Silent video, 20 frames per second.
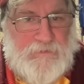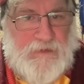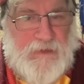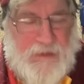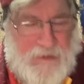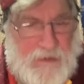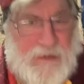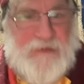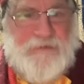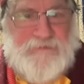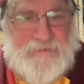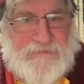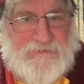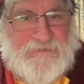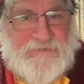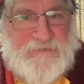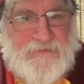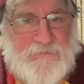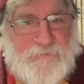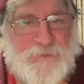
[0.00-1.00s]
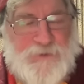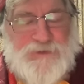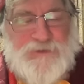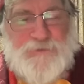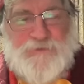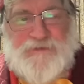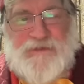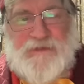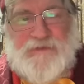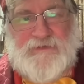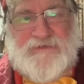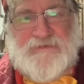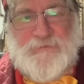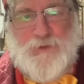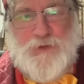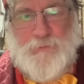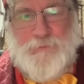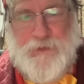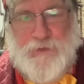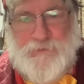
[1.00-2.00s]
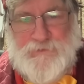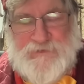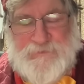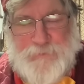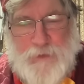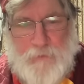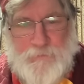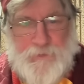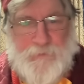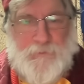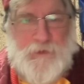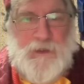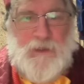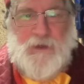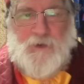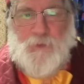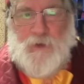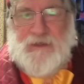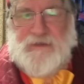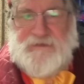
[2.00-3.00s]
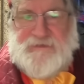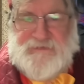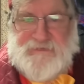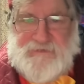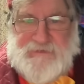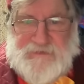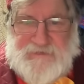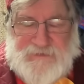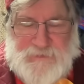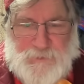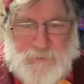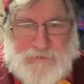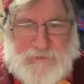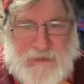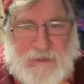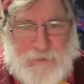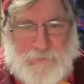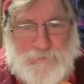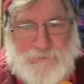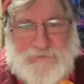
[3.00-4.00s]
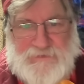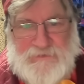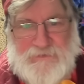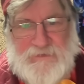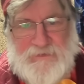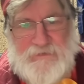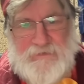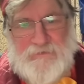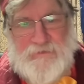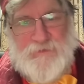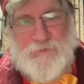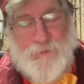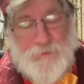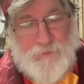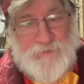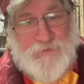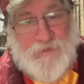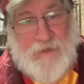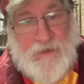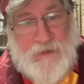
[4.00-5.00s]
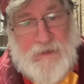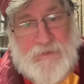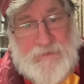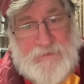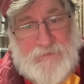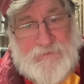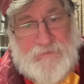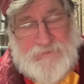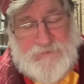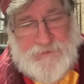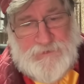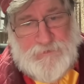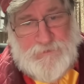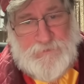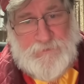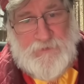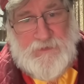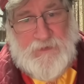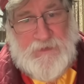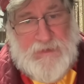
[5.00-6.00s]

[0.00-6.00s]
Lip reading: hence producing the small boats problem, where he didn't sort out the Northern Ireland issue,